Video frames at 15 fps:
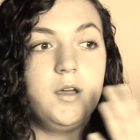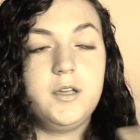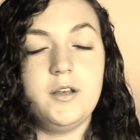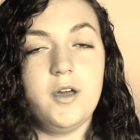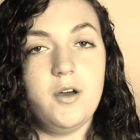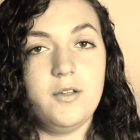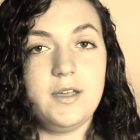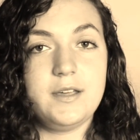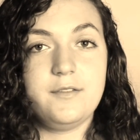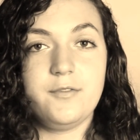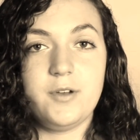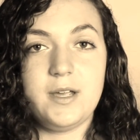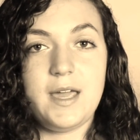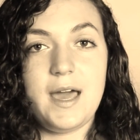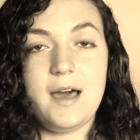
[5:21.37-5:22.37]
you know, like
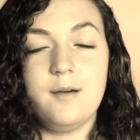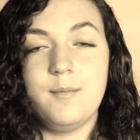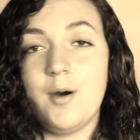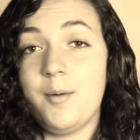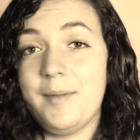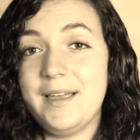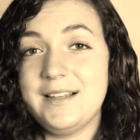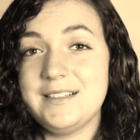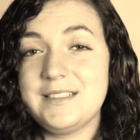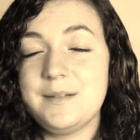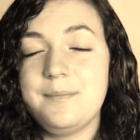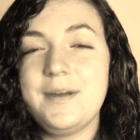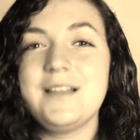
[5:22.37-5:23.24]
freak out moment,